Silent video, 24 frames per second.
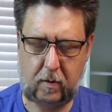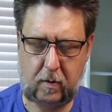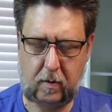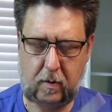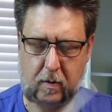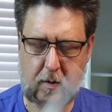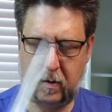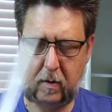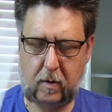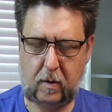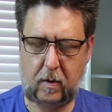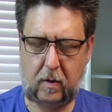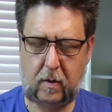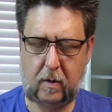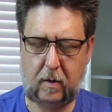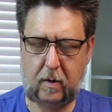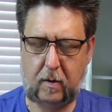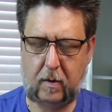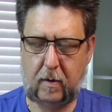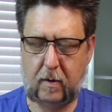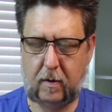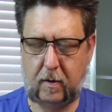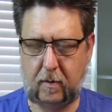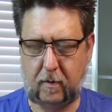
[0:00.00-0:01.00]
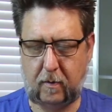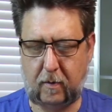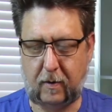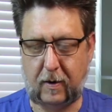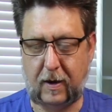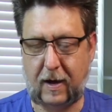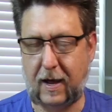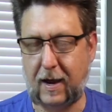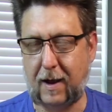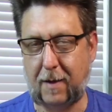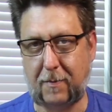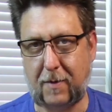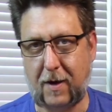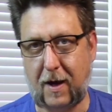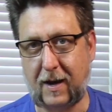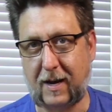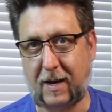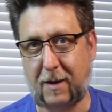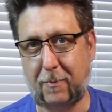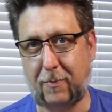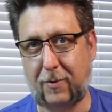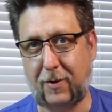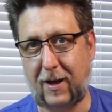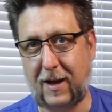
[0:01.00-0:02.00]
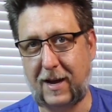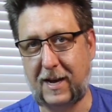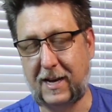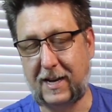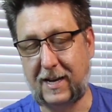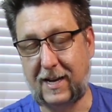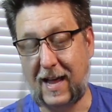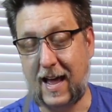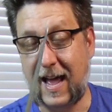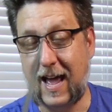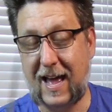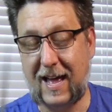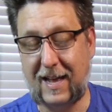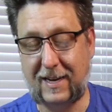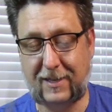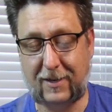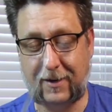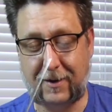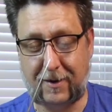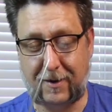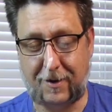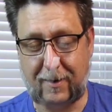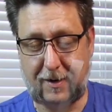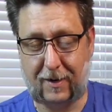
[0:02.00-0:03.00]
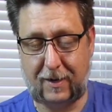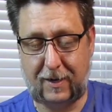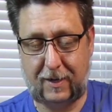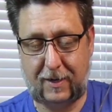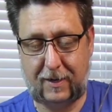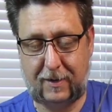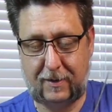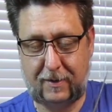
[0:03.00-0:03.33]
And I'm not complaining at all.